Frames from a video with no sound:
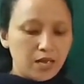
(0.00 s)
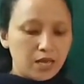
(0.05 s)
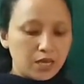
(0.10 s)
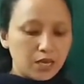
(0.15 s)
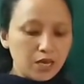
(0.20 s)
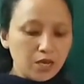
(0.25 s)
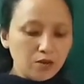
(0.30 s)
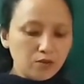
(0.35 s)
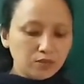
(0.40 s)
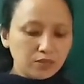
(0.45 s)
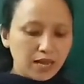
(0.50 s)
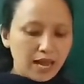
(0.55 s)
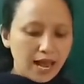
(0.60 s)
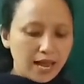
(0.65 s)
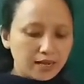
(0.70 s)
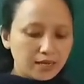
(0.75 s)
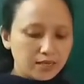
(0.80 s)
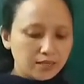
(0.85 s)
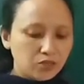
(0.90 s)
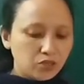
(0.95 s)
Use a
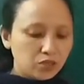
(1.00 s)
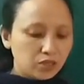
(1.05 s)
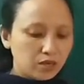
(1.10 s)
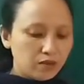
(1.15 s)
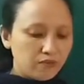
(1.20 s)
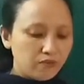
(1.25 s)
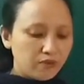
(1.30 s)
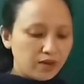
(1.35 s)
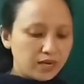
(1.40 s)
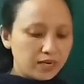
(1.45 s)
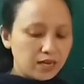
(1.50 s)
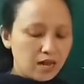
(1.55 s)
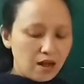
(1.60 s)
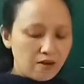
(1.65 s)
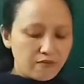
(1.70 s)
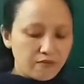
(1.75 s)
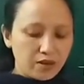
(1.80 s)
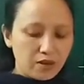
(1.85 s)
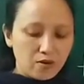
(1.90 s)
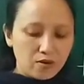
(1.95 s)
handkerchief when
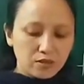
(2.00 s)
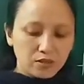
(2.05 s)
coughing or